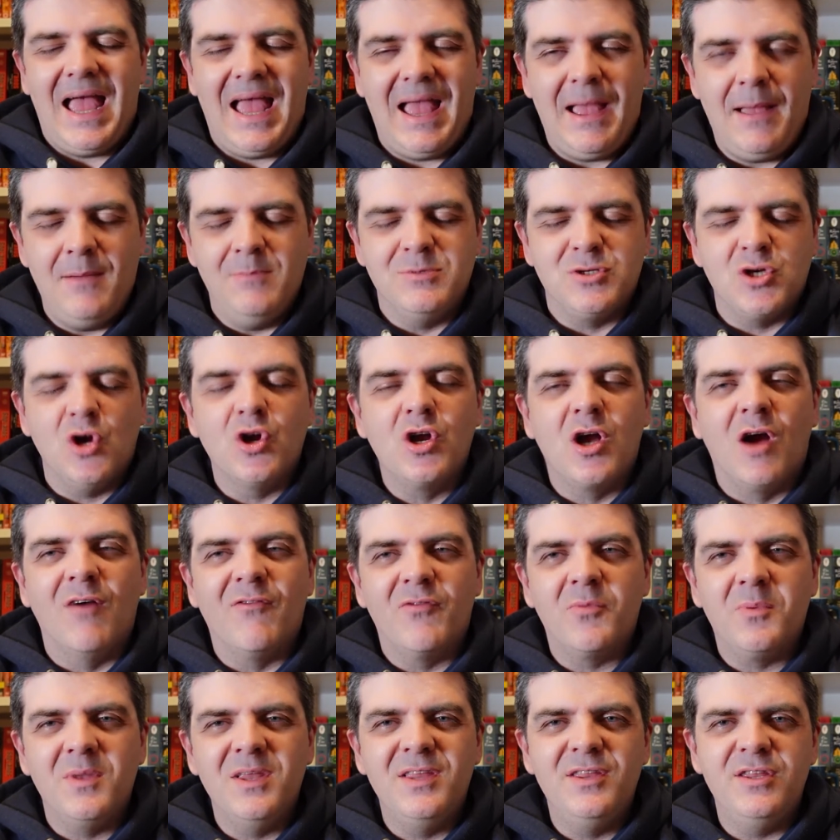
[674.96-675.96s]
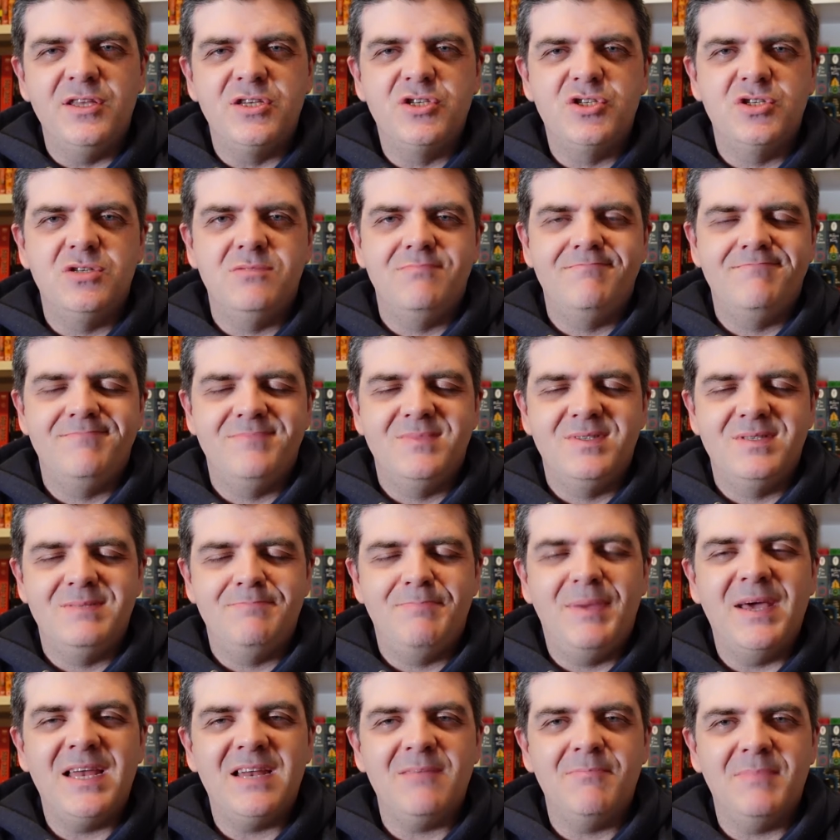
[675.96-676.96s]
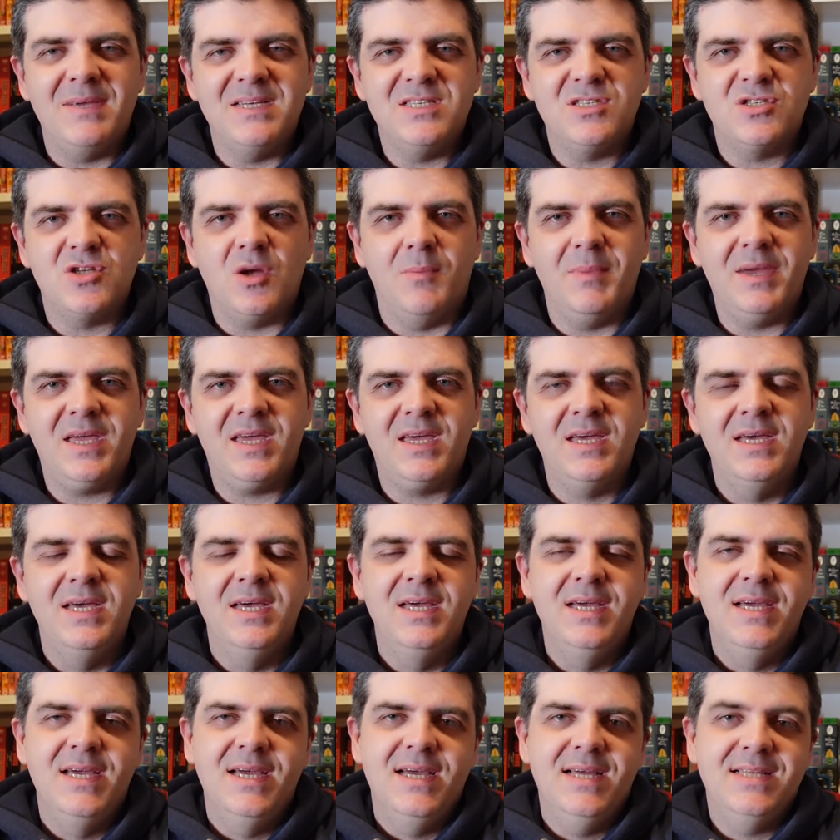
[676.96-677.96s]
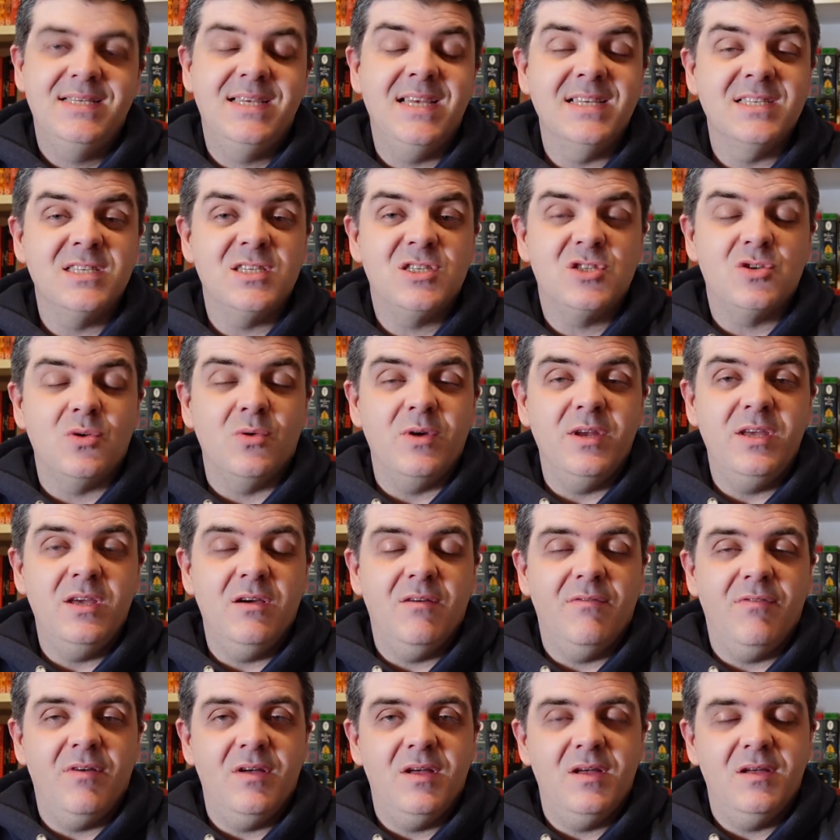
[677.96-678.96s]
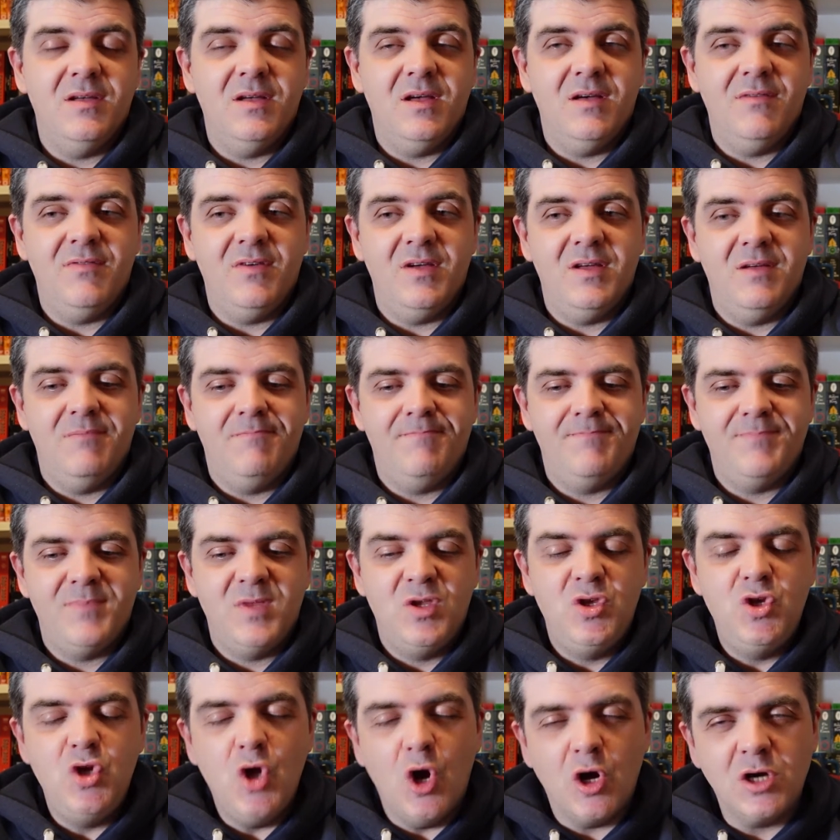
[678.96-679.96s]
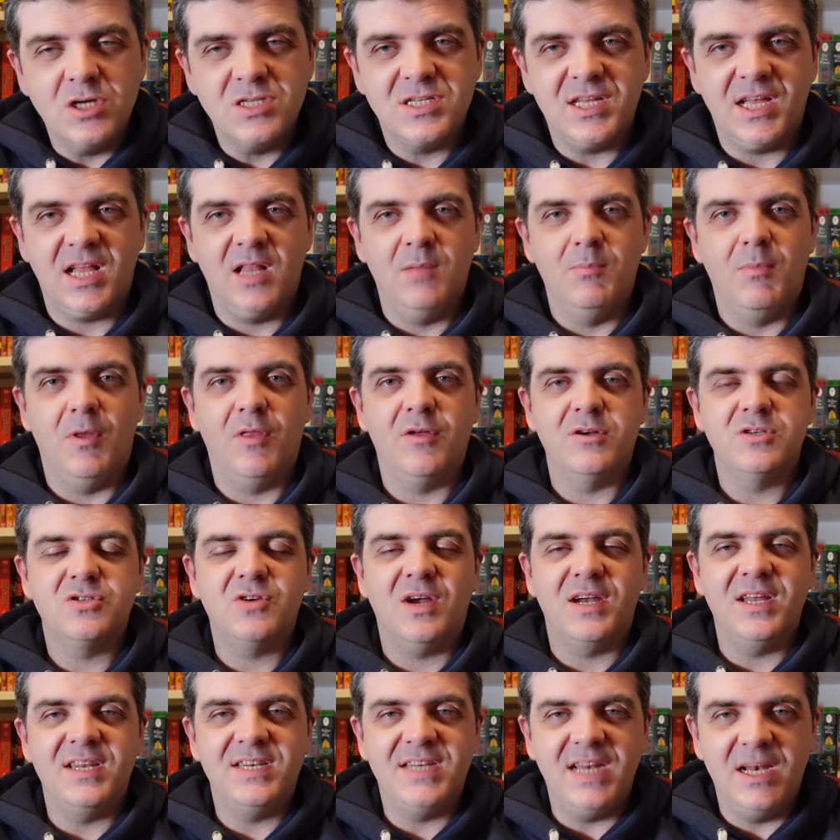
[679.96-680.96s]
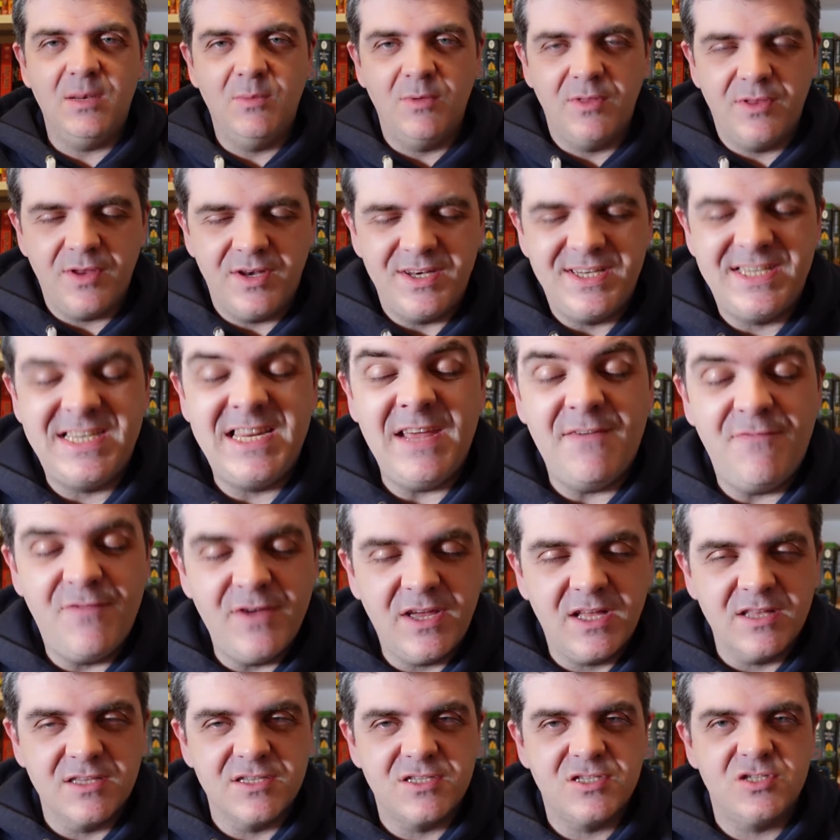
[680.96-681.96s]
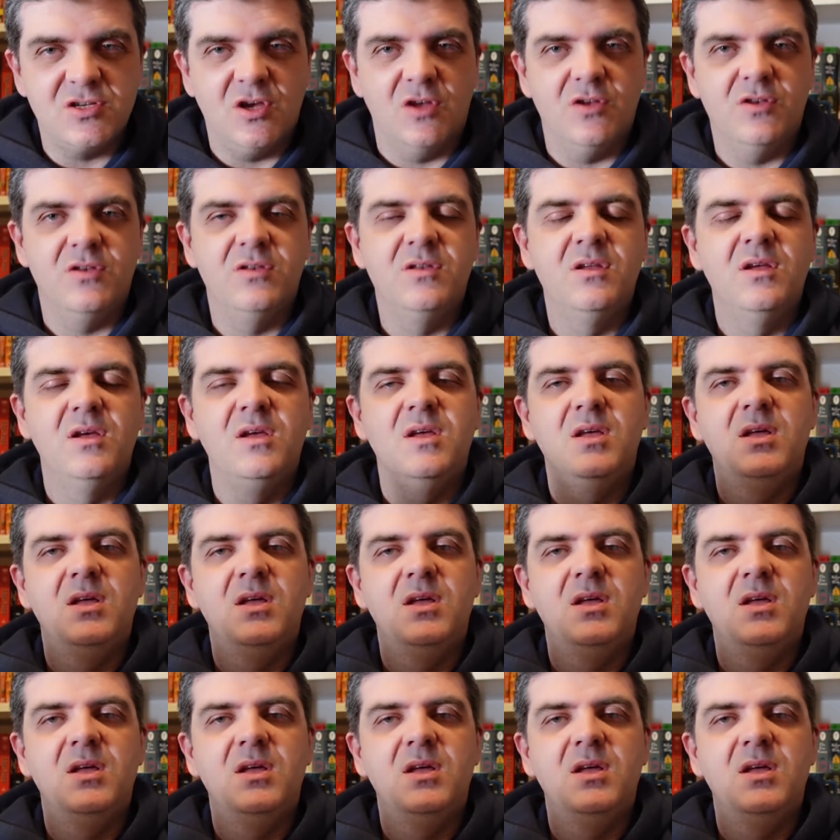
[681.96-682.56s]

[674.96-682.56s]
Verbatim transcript: it was uncomfortable and pit of my stomach. It tells a story of a of a young single mother trying to deal with a difficult son.